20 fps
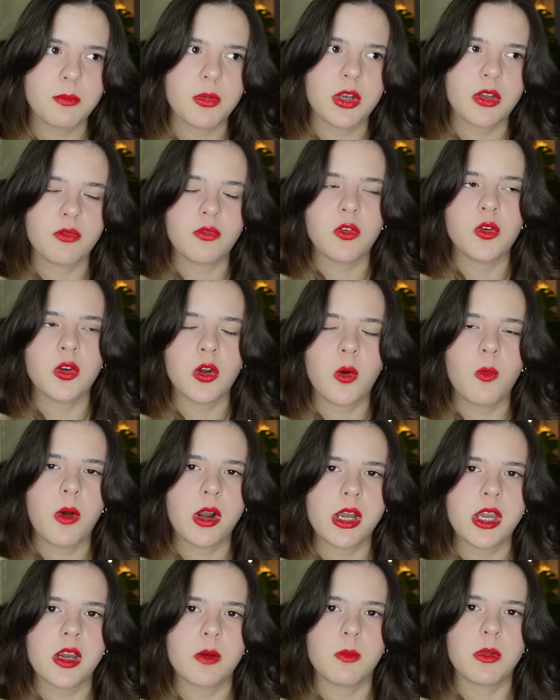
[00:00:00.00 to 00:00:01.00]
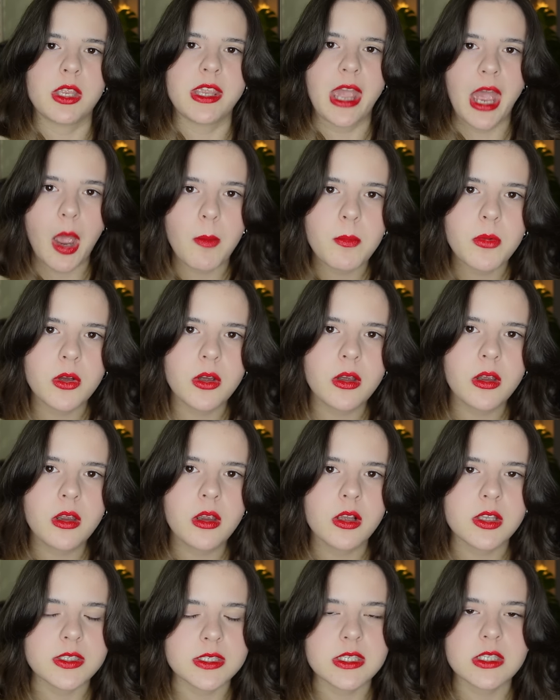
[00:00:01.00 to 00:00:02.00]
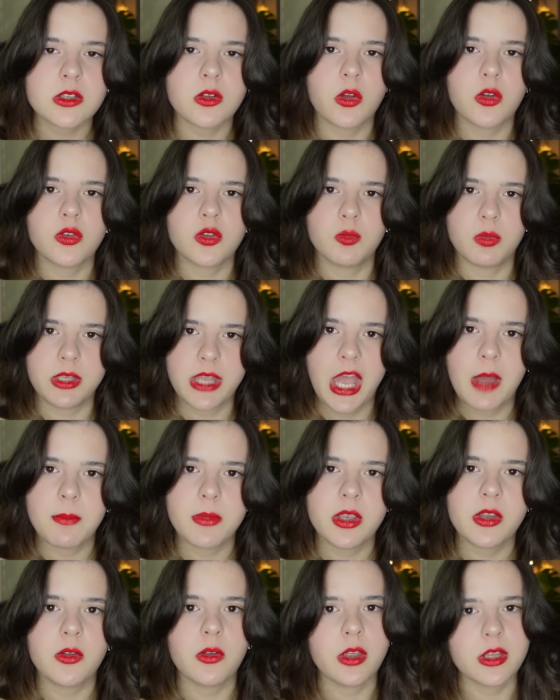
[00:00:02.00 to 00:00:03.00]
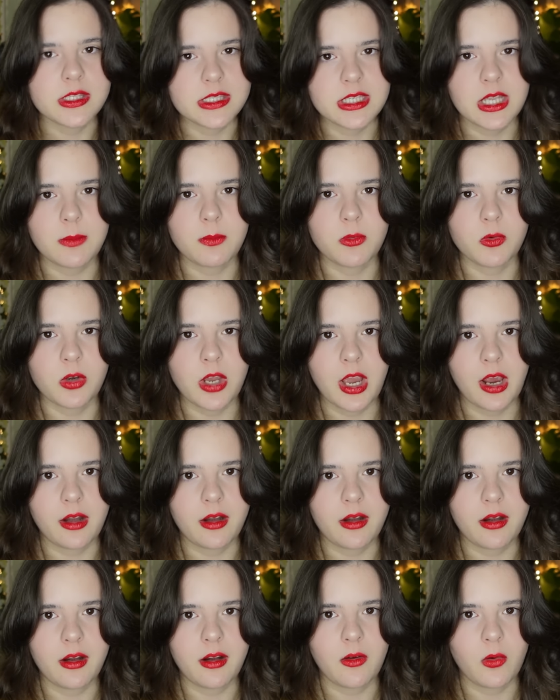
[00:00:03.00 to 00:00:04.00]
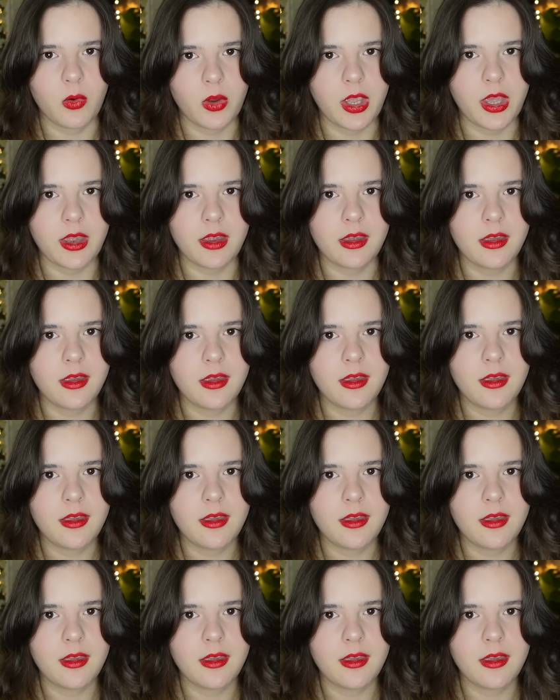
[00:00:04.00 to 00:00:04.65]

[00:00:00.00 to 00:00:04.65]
But if you don't want to hear me yap, because it's going to be yapping, you can skip to that. Okay?